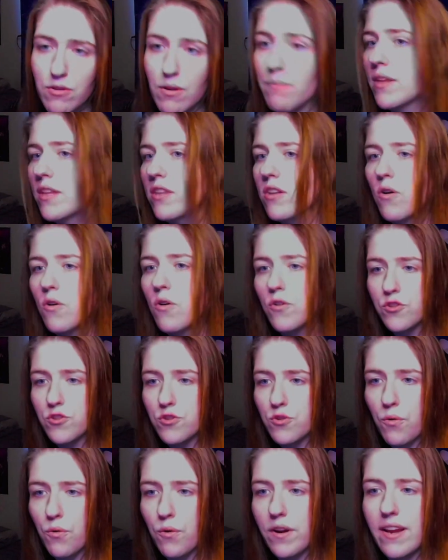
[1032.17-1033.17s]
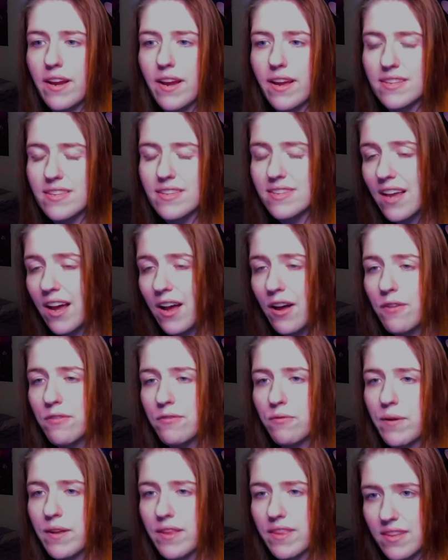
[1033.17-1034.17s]
Then the whole story itself
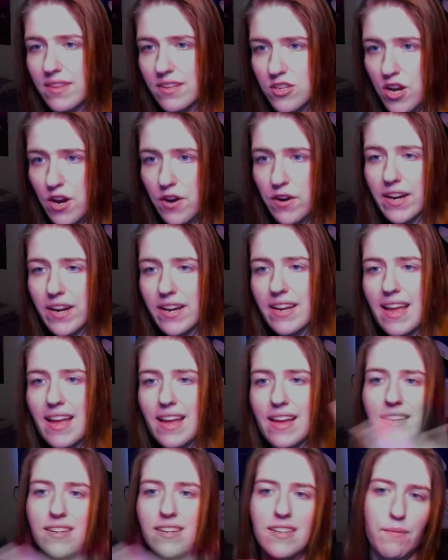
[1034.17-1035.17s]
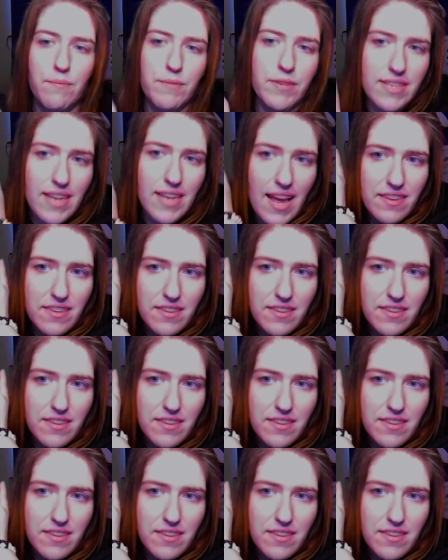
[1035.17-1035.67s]
with Jerick and Seth,